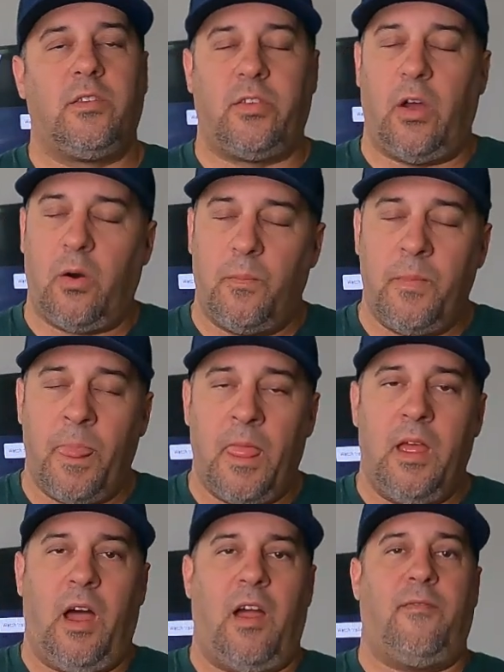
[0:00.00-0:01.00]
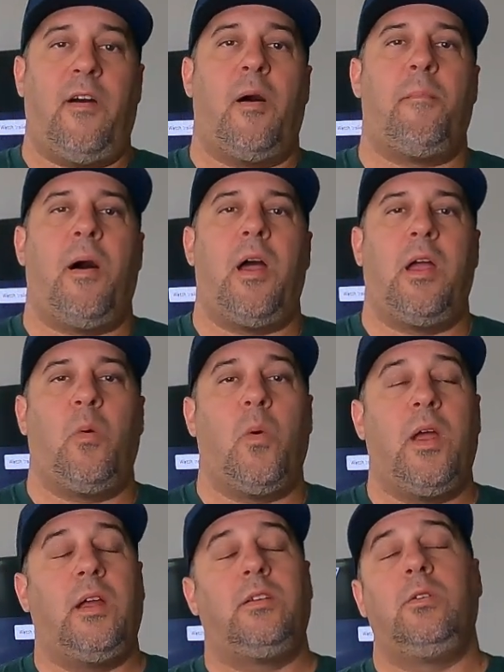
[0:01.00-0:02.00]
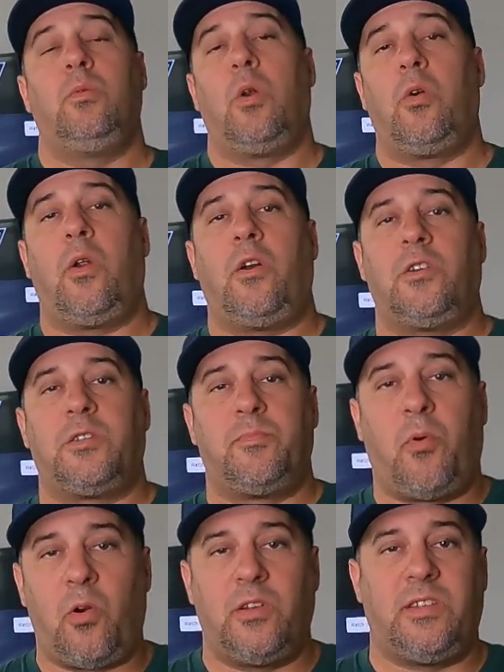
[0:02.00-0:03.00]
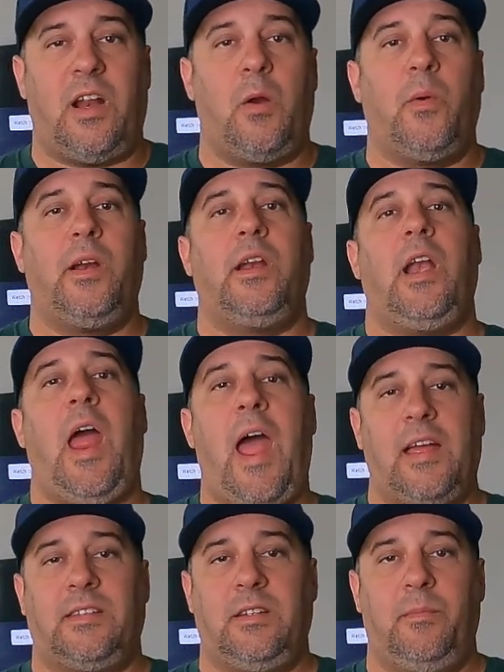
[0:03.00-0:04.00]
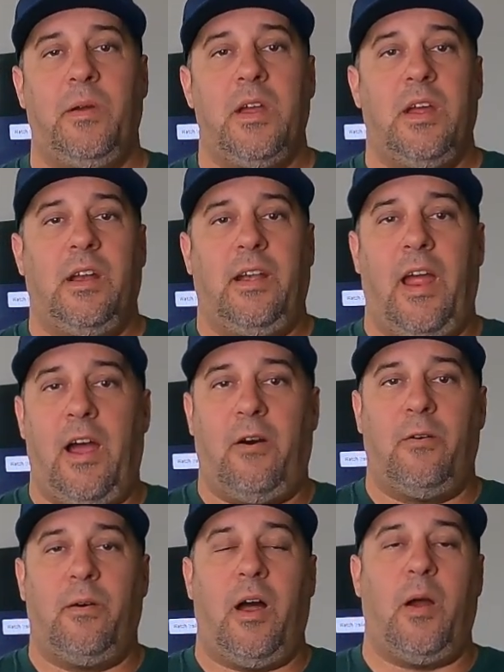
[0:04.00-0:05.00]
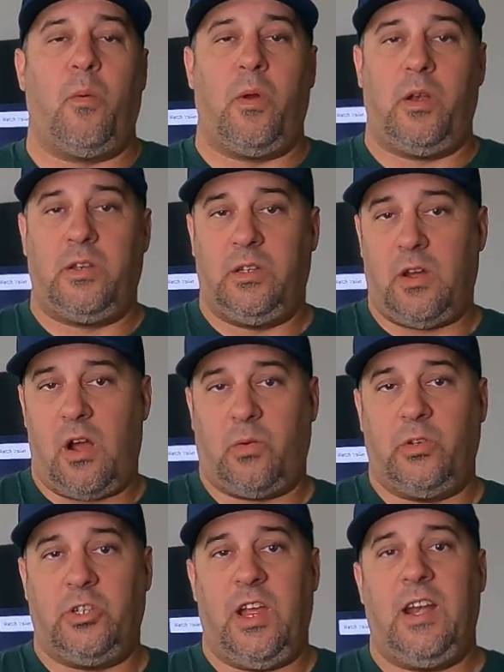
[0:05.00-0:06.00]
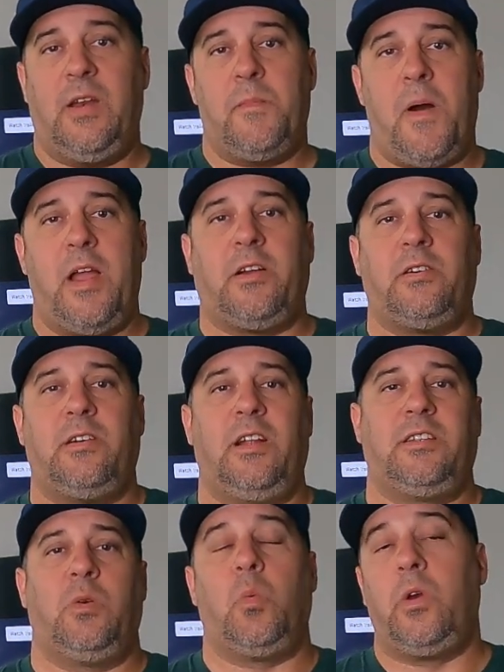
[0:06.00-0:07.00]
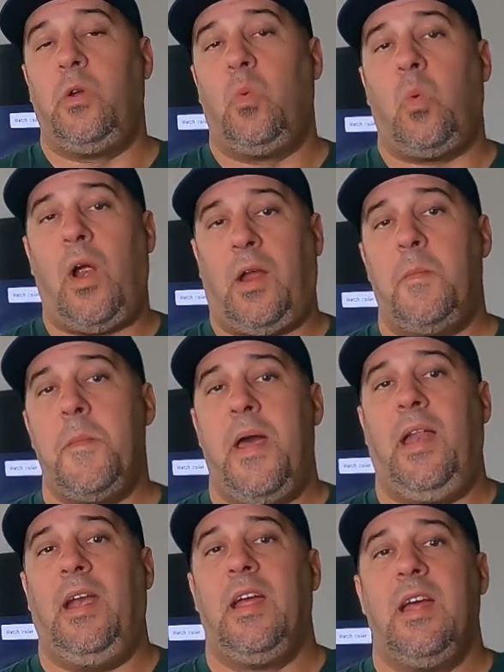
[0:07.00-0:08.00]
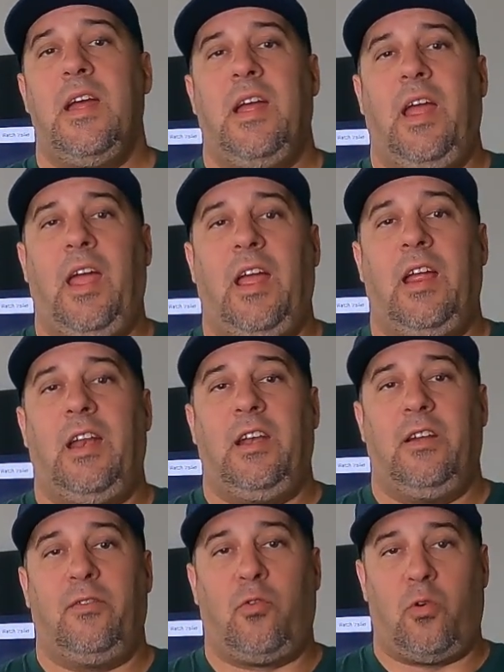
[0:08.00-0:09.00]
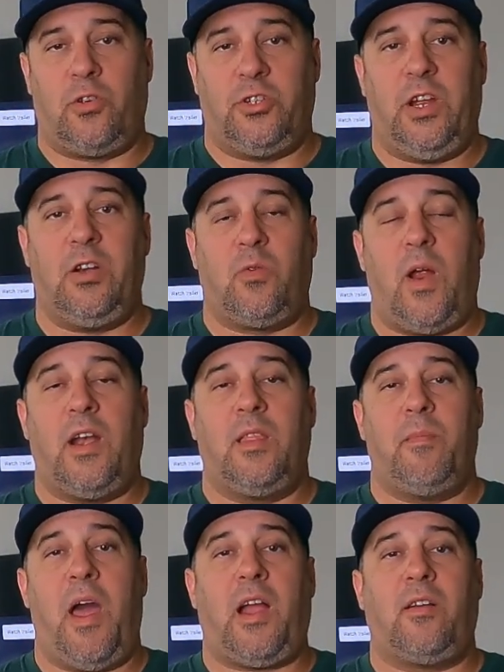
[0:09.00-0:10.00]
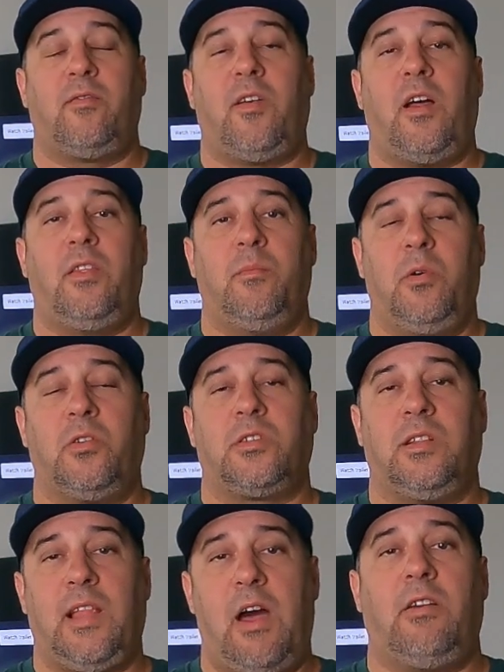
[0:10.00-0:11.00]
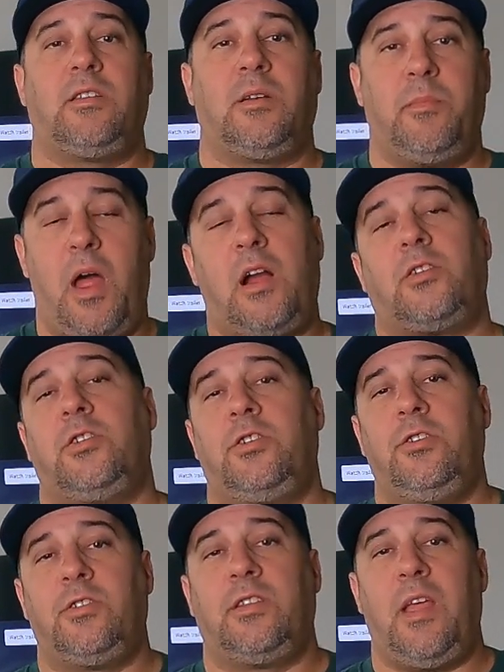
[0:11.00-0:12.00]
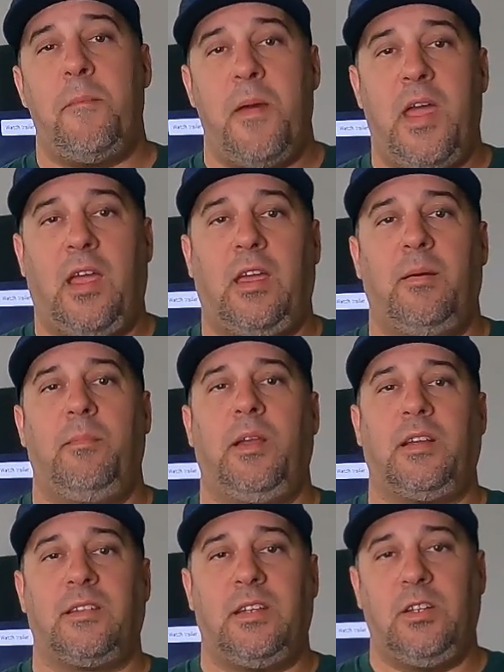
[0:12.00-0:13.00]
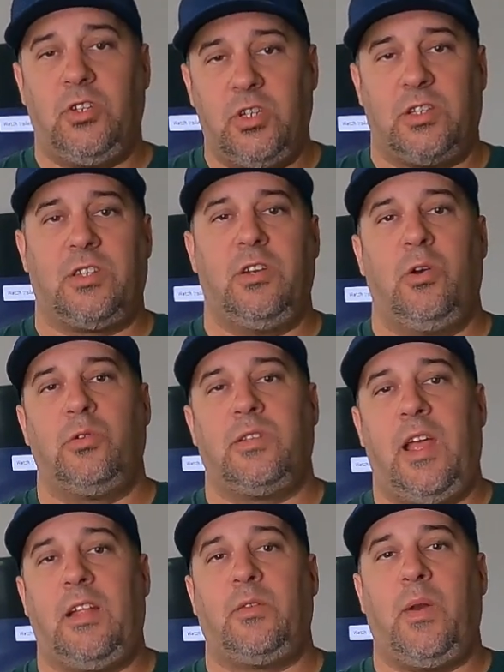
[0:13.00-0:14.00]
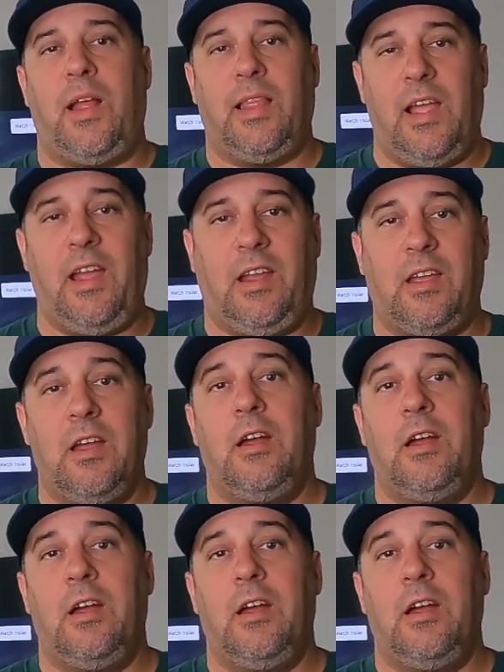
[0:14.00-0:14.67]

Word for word: So I found my way to Roadrunner Sports and I went in and asked them. Now, I went to talk with Jaden and Michael and I said, what do you recommend? And of course, Jaden ran to the back and found the most loudest, obnoxious shoes that they make, because he just knows that's what I like.